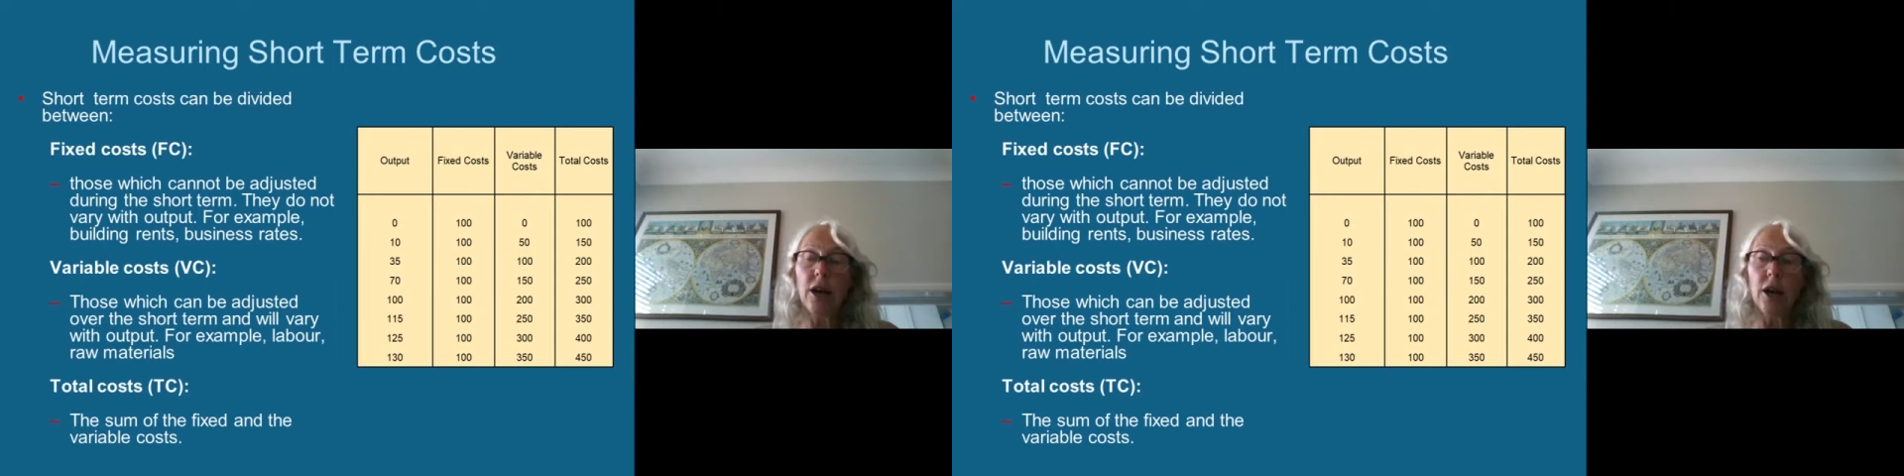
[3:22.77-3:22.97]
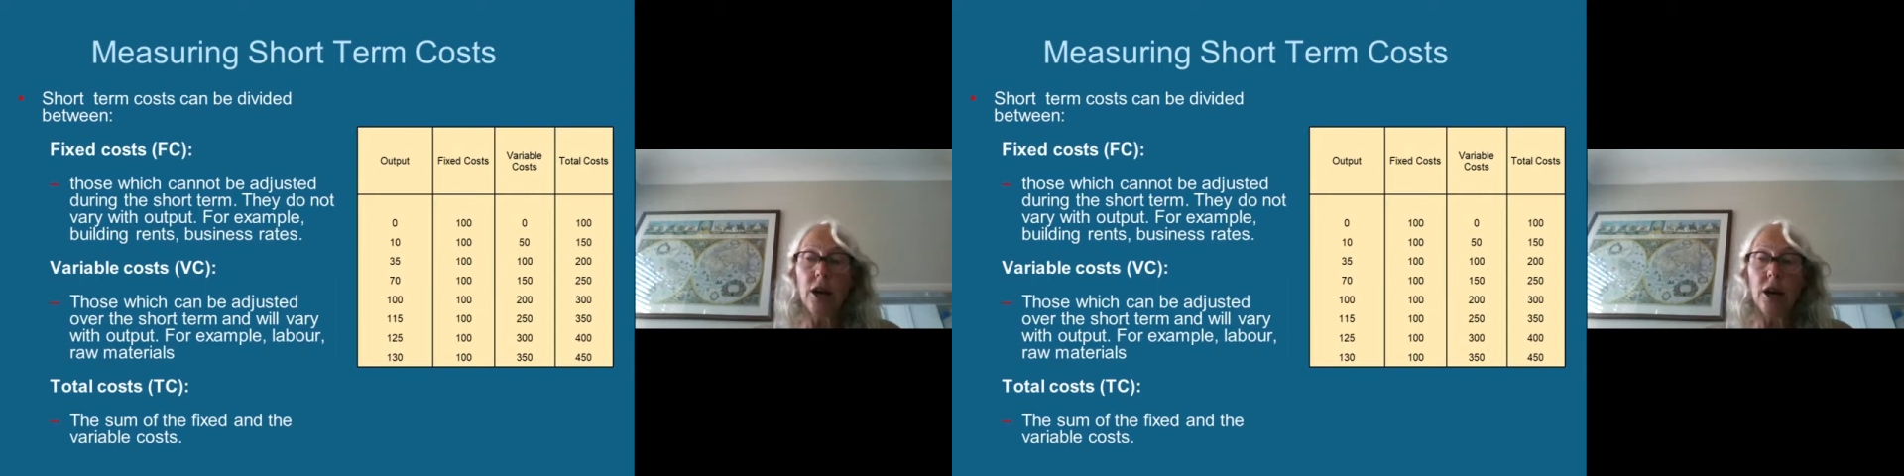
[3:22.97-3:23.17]

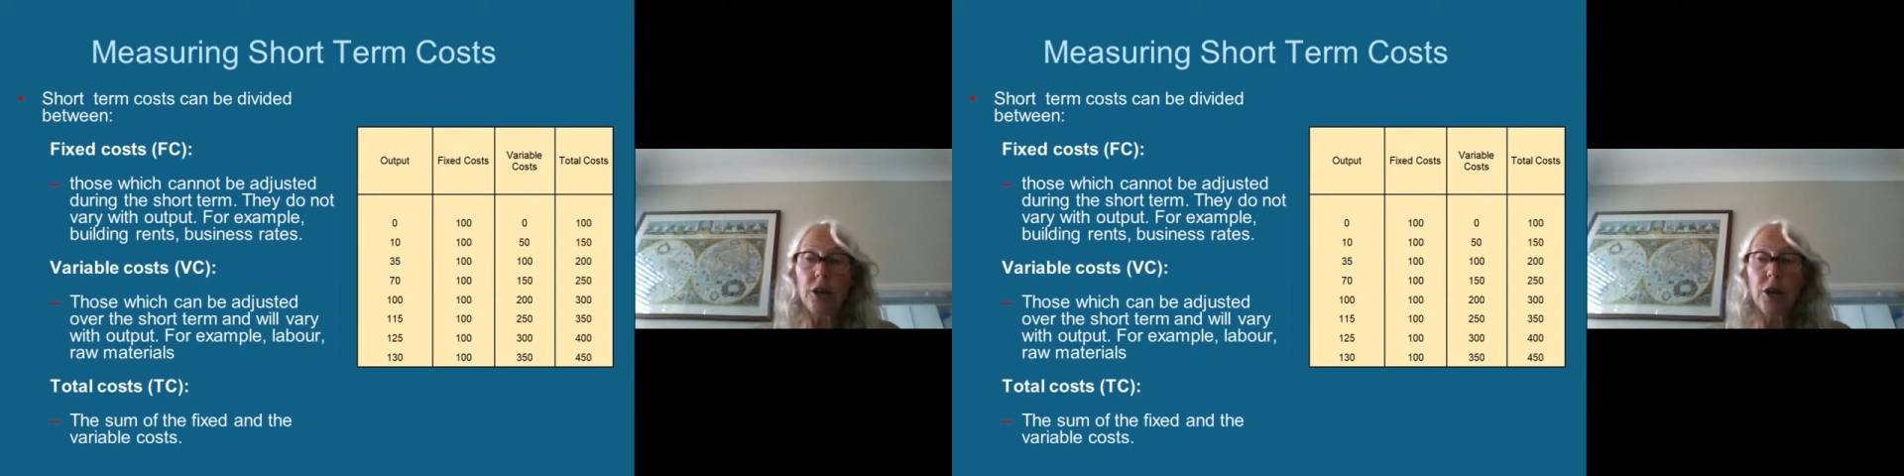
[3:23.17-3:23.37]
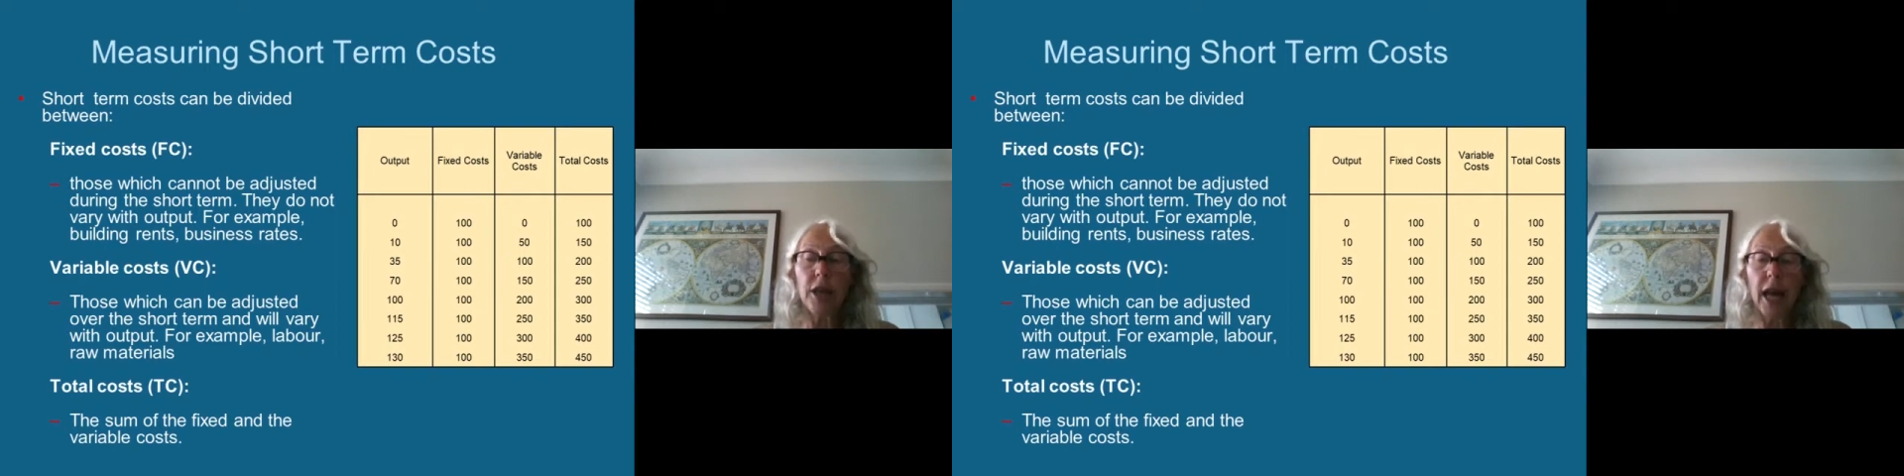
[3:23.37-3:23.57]
On the
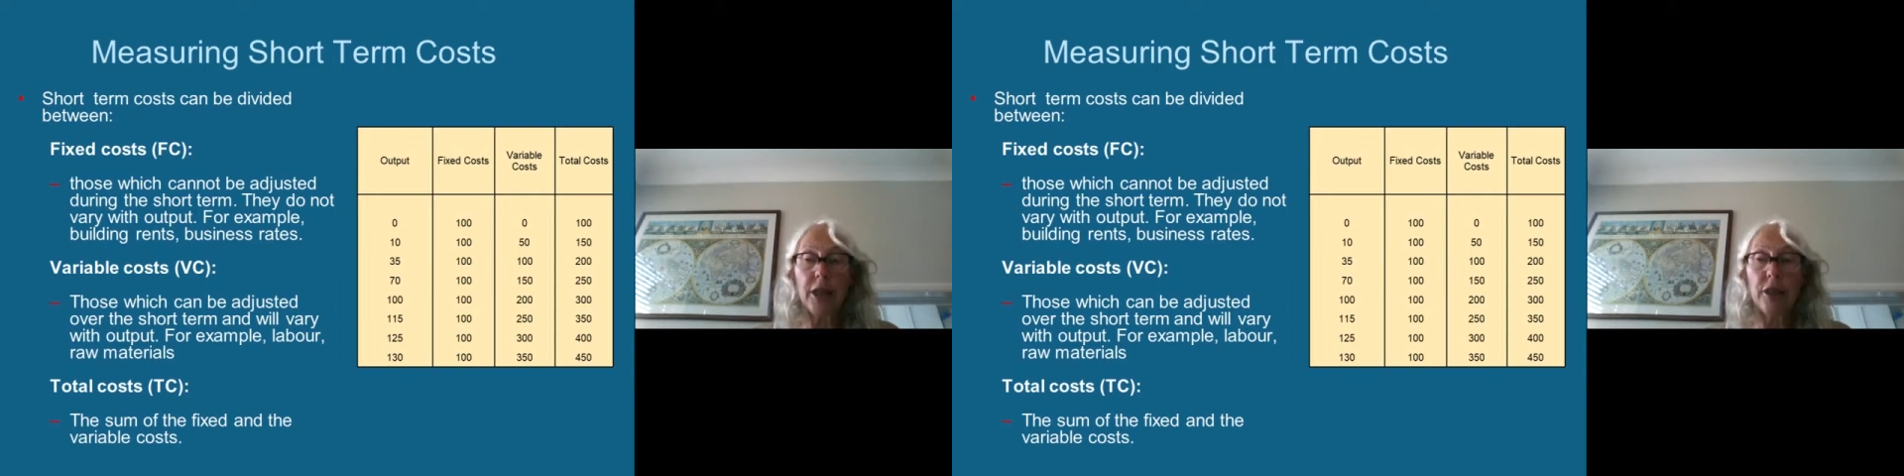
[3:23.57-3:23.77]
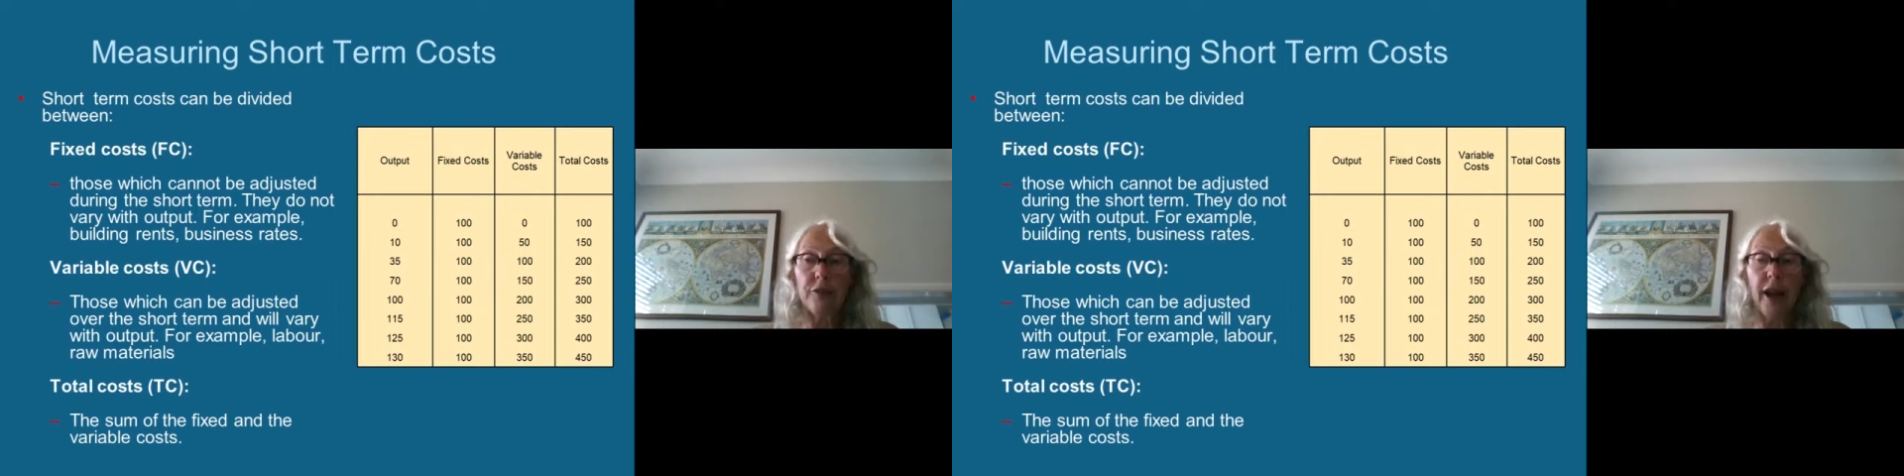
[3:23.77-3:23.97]
other hand, the
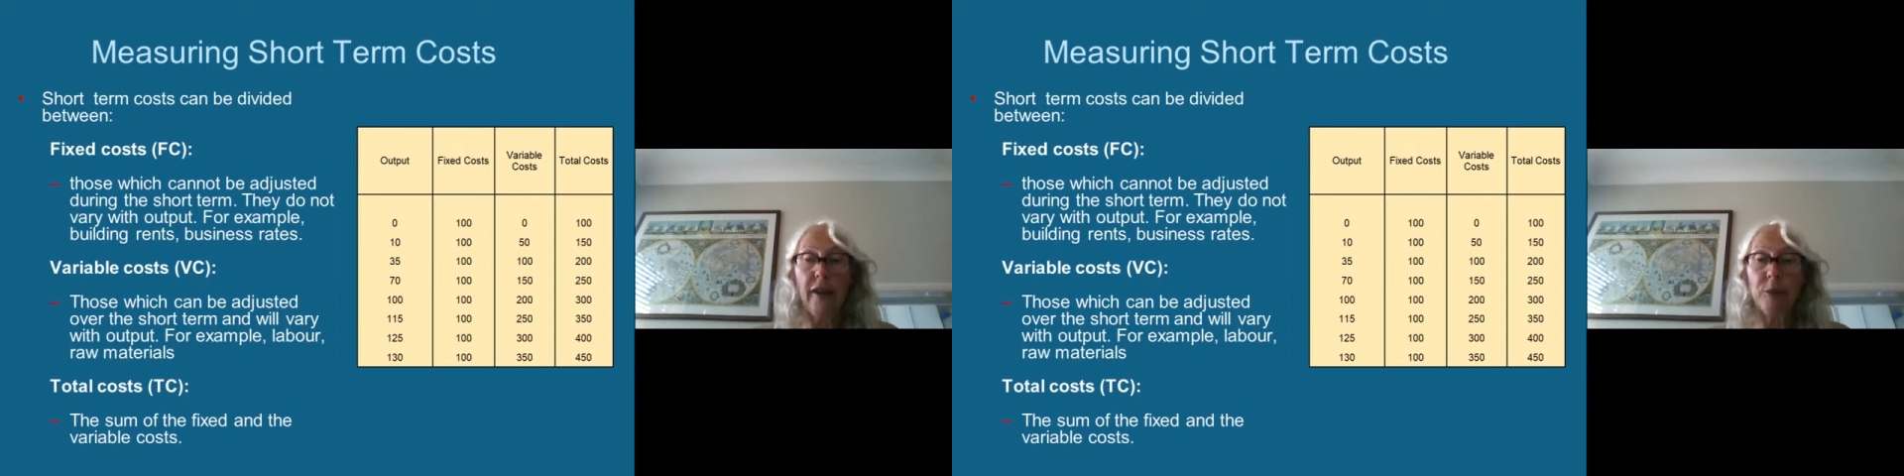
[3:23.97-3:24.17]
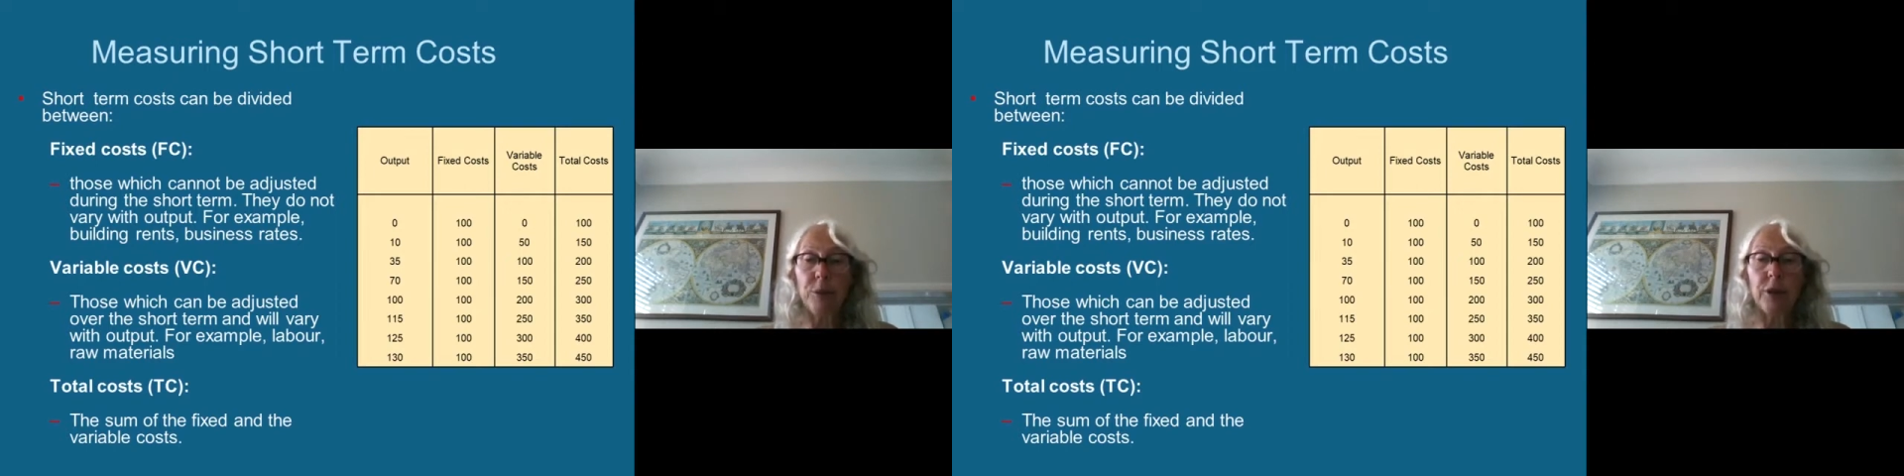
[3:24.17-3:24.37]

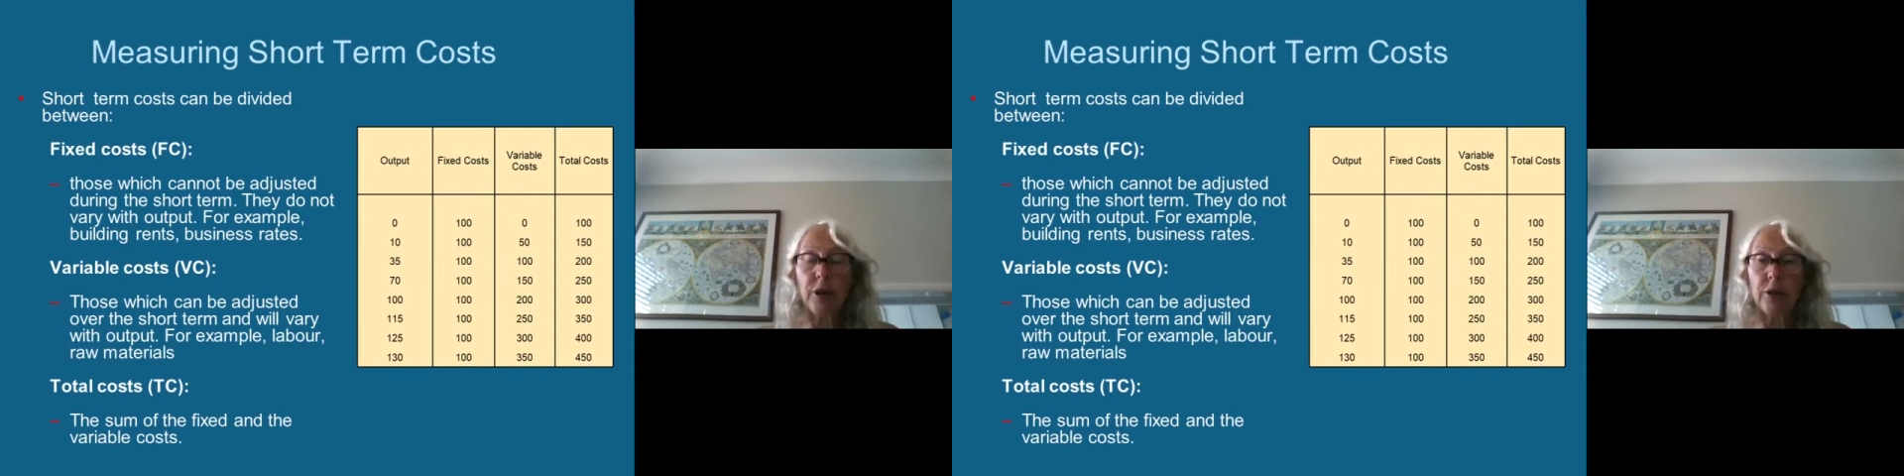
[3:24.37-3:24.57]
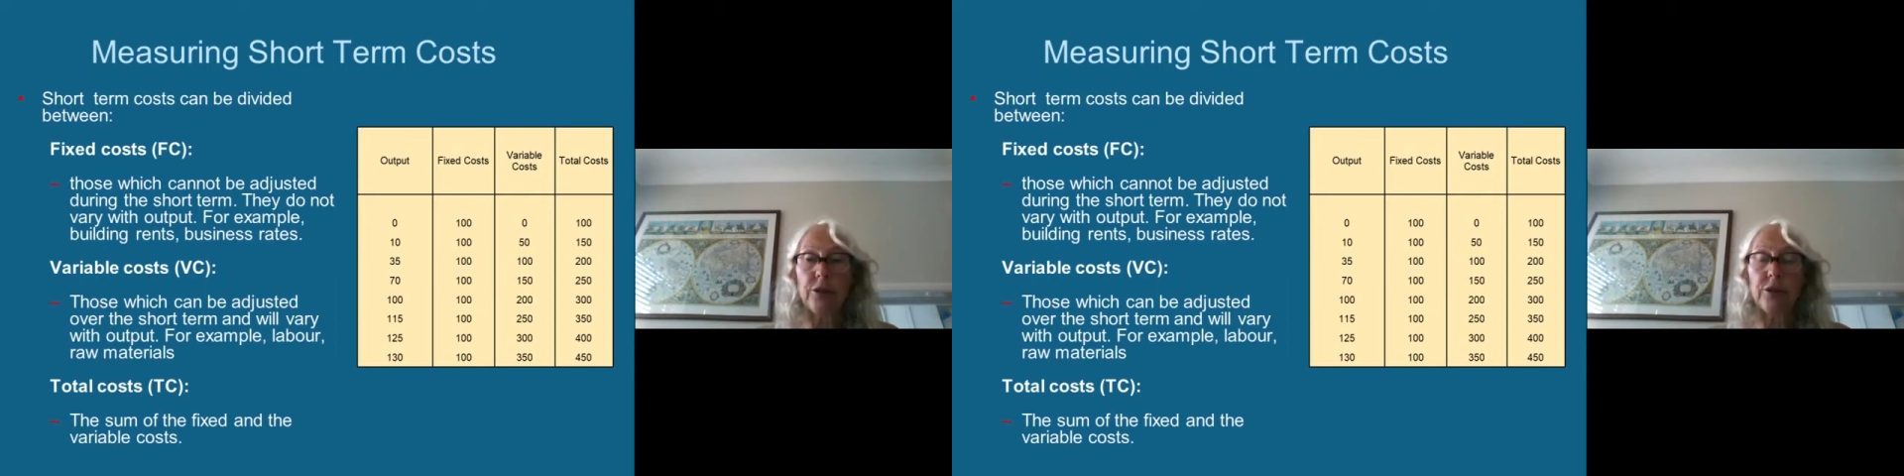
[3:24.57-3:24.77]
variable costs,